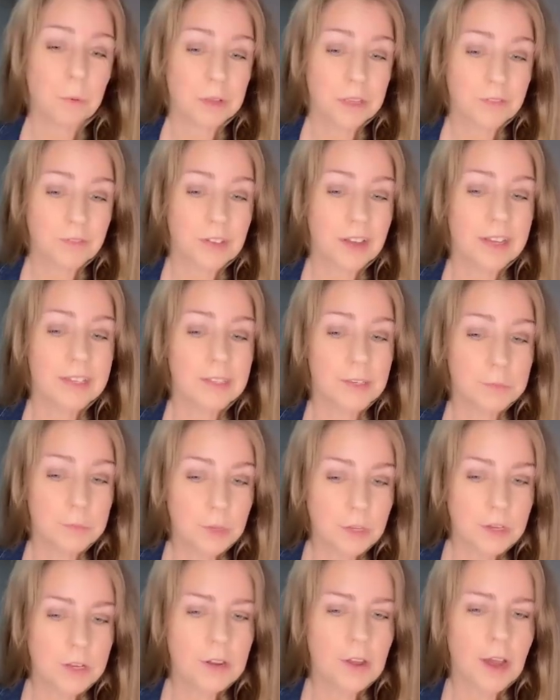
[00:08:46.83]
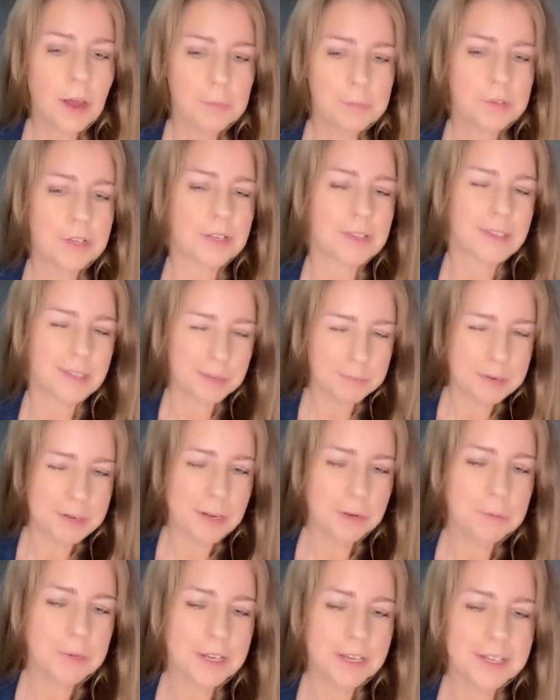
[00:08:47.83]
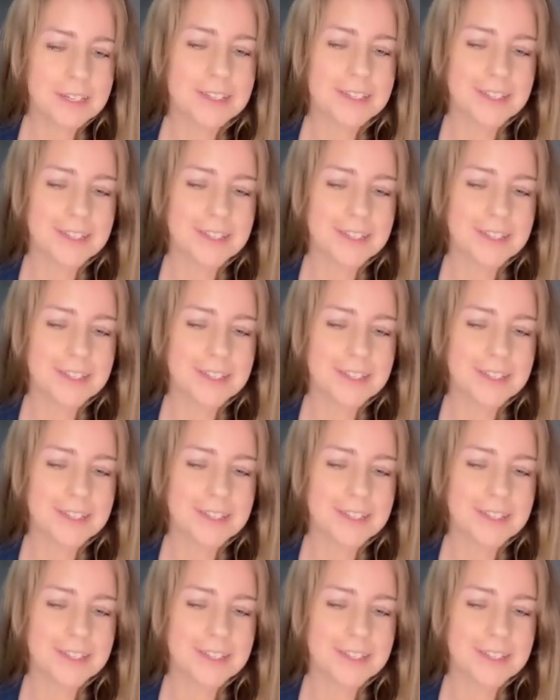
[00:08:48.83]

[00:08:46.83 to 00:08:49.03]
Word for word: Well, you've got some good options. Let me know what you